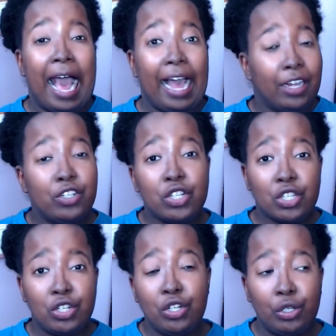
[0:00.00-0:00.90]
I
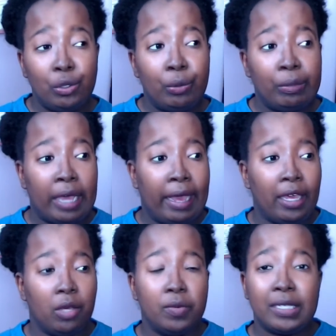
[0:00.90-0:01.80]
just knew that
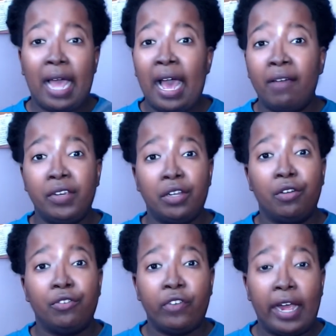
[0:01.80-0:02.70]
it was having an
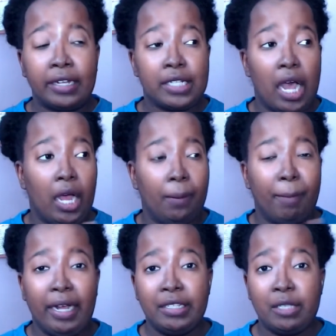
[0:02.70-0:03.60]
effect on
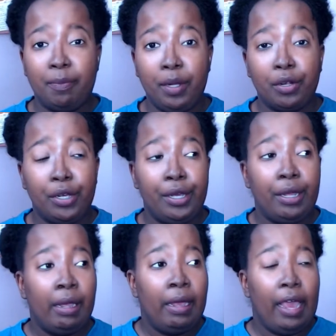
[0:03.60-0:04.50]
my spirit